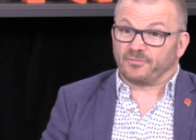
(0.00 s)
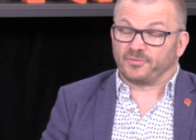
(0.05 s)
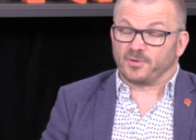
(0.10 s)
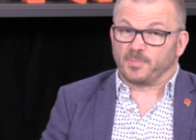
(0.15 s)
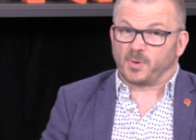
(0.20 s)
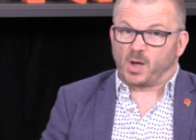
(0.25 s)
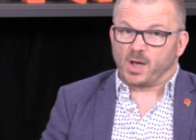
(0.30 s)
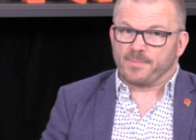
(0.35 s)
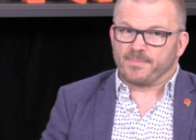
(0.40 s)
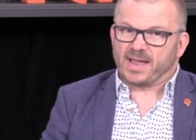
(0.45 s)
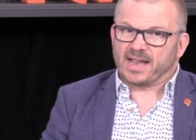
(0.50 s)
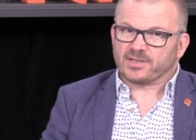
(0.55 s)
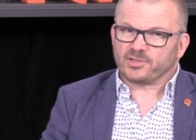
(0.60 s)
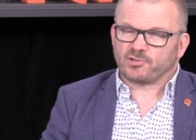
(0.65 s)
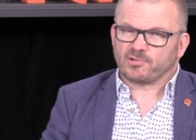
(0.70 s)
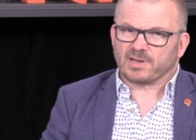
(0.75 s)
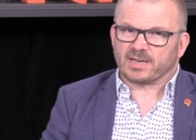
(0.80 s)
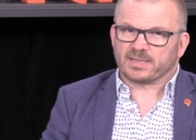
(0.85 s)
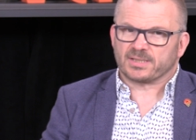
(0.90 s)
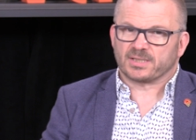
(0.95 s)
for
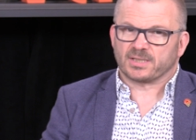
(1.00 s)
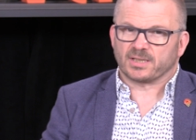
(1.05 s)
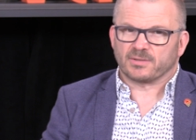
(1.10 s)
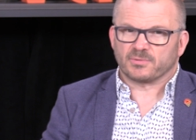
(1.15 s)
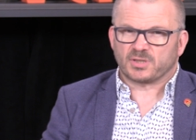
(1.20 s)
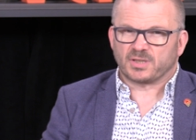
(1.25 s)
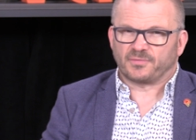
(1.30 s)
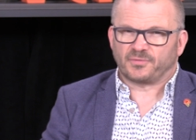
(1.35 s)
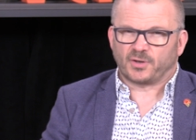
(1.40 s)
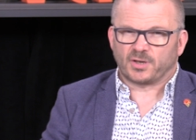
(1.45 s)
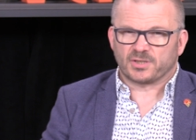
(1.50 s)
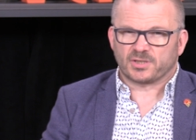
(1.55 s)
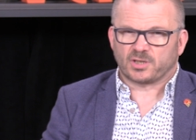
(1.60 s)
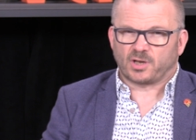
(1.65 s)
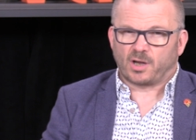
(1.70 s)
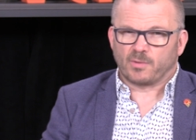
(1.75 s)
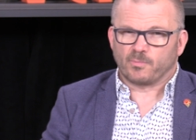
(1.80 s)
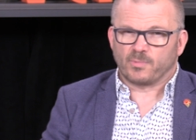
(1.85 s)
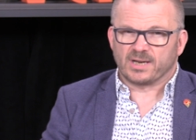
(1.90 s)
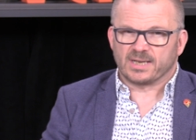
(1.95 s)
biometrics. So it's the first
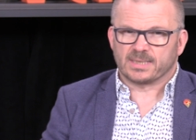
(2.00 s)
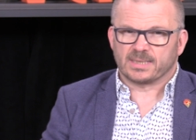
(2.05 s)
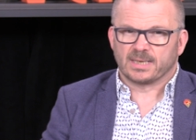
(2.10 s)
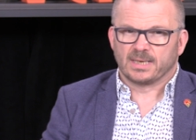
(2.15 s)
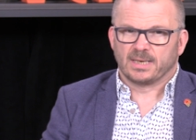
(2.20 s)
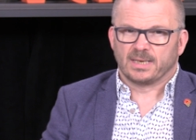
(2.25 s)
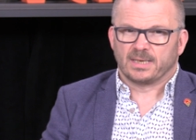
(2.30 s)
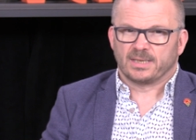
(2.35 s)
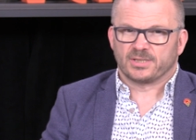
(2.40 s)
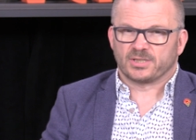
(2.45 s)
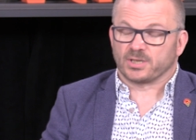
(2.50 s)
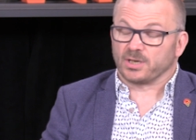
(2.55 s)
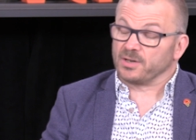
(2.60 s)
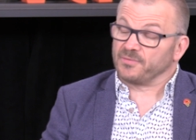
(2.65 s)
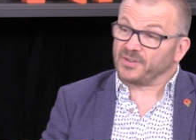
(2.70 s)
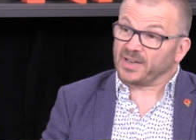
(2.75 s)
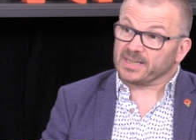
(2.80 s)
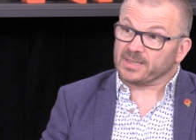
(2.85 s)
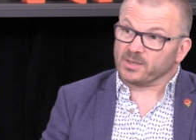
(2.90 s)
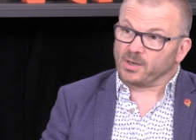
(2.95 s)
time we'd
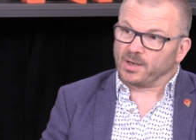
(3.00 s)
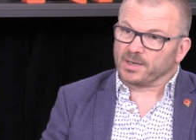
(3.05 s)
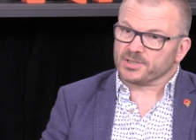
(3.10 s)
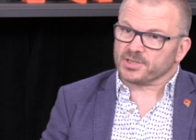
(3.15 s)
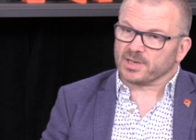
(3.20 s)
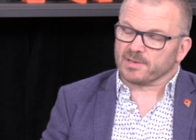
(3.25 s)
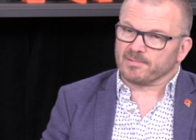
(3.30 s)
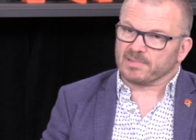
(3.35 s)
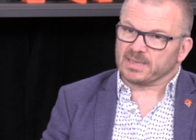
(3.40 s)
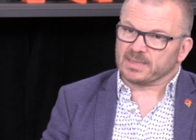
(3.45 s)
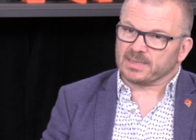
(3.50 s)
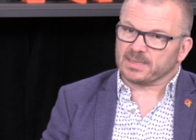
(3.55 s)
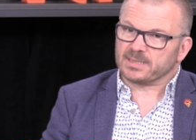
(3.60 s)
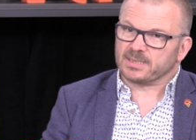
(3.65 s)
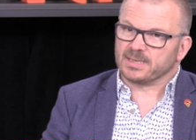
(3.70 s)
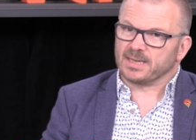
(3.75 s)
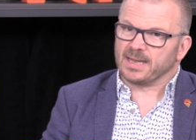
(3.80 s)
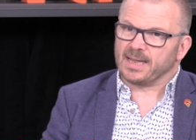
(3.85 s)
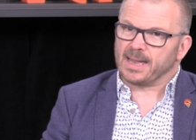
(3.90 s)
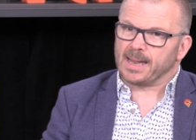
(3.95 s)
surveyed Nigeria
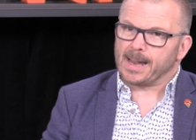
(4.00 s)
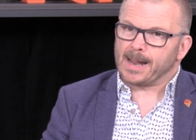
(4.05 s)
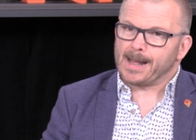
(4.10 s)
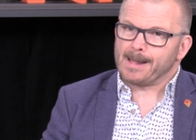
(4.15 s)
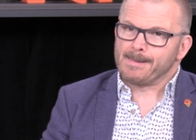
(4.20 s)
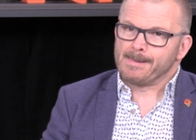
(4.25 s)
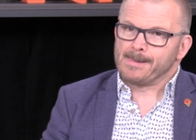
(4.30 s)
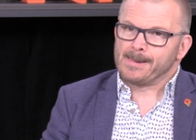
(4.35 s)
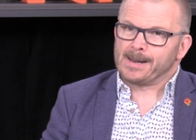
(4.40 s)
this year.